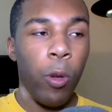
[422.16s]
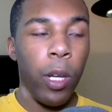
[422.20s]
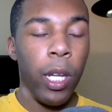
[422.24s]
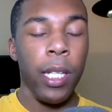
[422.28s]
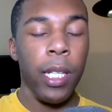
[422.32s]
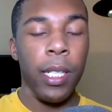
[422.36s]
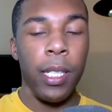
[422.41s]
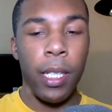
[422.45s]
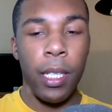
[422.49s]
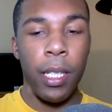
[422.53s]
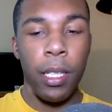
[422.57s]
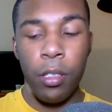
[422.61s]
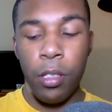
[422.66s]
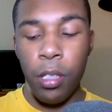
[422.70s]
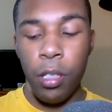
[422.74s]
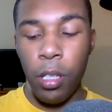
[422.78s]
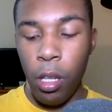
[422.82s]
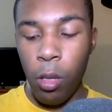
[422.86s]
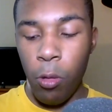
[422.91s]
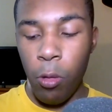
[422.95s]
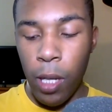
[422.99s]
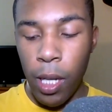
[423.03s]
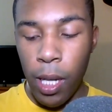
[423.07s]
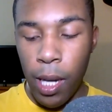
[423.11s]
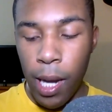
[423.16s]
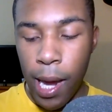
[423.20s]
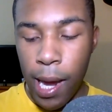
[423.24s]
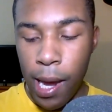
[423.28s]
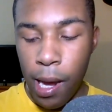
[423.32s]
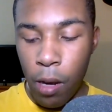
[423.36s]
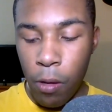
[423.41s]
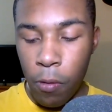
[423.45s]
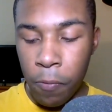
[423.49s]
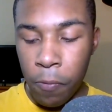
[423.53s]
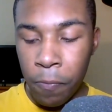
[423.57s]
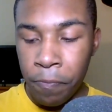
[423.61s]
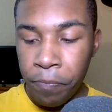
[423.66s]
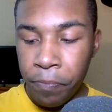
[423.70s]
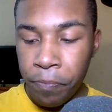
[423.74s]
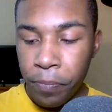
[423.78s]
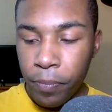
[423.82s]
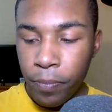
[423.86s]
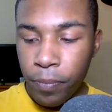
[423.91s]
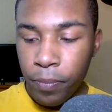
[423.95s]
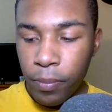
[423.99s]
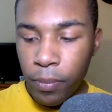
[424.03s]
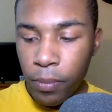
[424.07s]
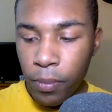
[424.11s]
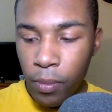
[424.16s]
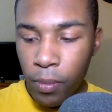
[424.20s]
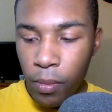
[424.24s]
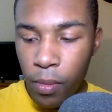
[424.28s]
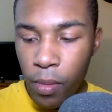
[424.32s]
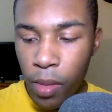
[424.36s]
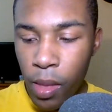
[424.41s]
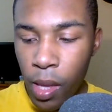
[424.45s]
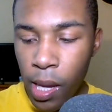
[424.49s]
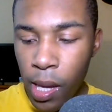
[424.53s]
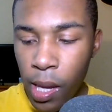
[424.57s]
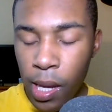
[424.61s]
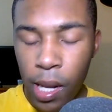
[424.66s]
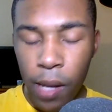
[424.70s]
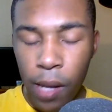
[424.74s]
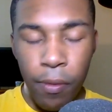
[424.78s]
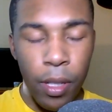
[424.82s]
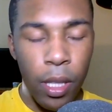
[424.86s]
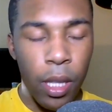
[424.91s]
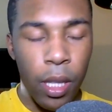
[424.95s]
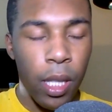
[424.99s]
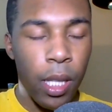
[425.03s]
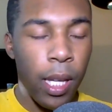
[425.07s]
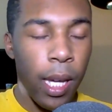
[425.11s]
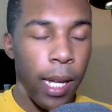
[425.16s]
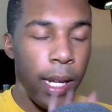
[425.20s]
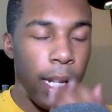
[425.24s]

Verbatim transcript: We need to continue it now. And everything.